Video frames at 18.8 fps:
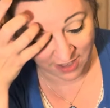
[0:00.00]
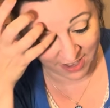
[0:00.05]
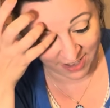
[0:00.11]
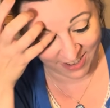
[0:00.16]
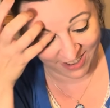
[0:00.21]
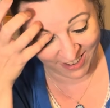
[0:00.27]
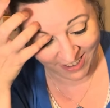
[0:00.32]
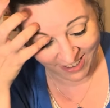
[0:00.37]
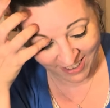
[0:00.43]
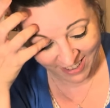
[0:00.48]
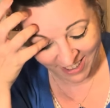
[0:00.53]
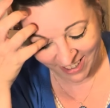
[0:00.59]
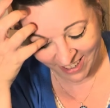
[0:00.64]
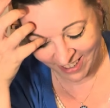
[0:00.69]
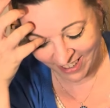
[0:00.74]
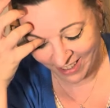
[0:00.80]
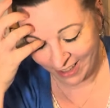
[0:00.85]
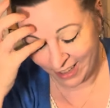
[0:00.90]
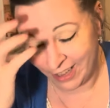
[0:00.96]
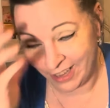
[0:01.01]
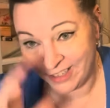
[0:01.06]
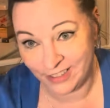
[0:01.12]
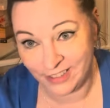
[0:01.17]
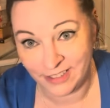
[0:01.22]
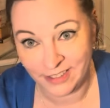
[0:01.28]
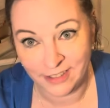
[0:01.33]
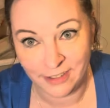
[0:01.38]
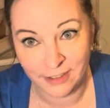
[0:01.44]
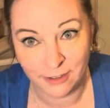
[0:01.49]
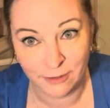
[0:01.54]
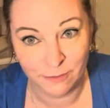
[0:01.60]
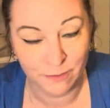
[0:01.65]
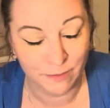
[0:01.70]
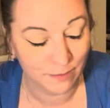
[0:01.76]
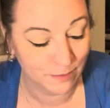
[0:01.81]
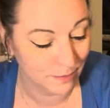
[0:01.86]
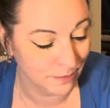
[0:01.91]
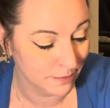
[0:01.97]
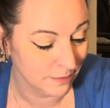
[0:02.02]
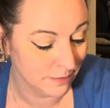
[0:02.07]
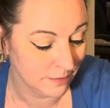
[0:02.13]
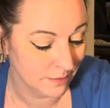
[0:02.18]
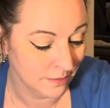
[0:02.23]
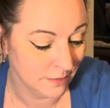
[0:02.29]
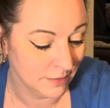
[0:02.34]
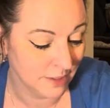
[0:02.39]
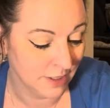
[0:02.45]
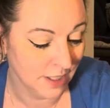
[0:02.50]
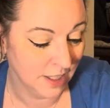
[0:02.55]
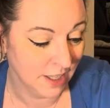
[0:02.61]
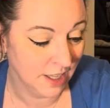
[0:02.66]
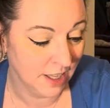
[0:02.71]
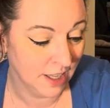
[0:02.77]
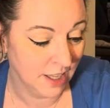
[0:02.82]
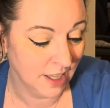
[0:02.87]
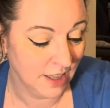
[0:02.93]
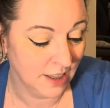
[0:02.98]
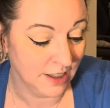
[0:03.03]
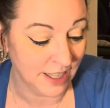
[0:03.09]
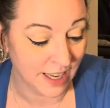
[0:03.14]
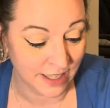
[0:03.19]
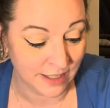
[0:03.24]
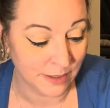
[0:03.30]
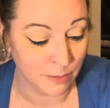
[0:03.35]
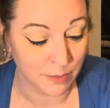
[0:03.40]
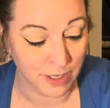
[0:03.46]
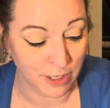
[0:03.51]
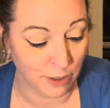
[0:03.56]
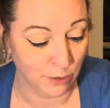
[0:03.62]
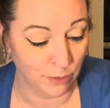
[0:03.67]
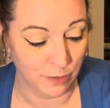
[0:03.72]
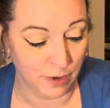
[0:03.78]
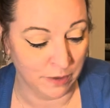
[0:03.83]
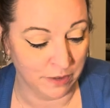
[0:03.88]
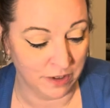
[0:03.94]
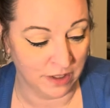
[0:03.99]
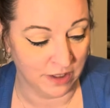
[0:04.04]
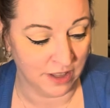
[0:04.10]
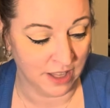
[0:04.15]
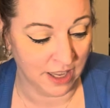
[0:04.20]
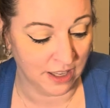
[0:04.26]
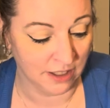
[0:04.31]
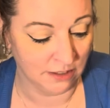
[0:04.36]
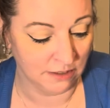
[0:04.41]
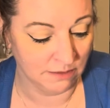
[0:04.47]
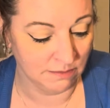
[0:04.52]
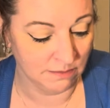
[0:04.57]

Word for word: I just, that's my new favorite thing.